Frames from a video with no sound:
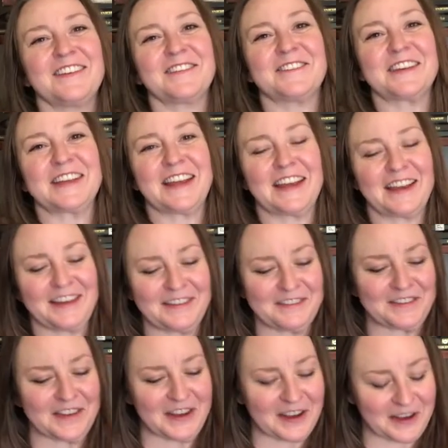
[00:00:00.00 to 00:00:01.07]
we
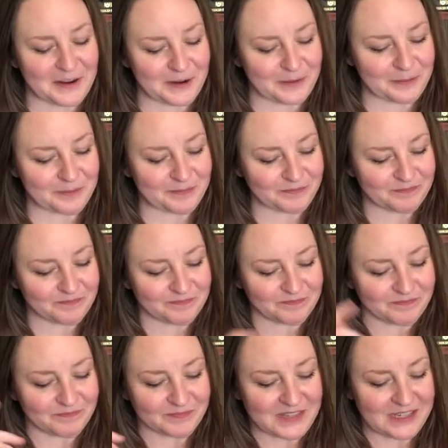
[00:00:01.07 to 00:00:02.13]
have, um,
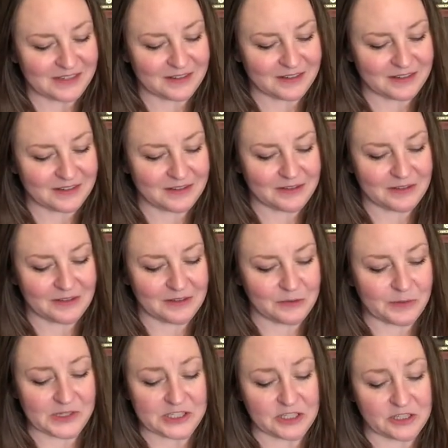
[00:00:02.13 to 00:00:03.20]

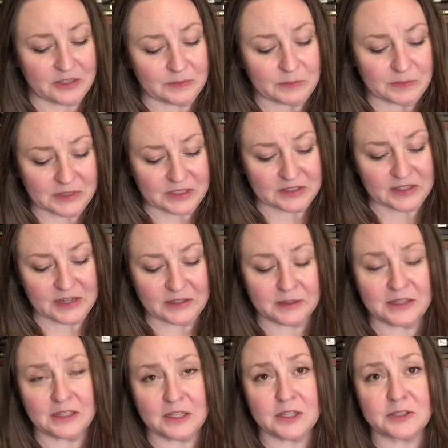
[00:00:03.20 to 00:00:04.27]
which the
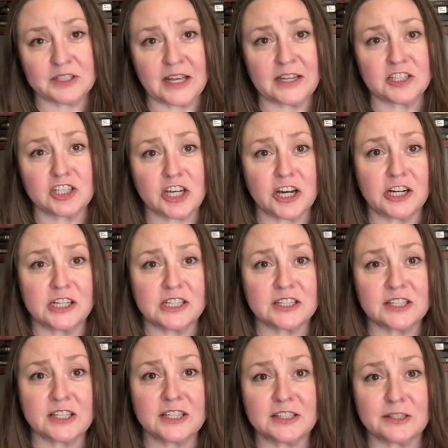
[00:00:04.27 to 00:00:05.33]
sun in Sagittarius
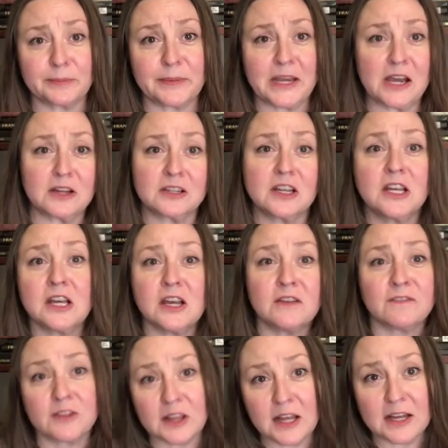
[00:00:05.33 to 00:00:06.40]
is about
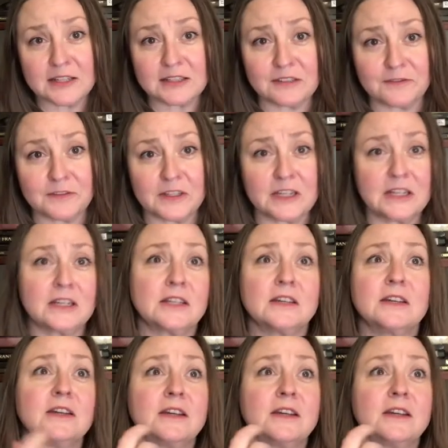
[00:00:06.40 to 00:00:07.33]
philosophy,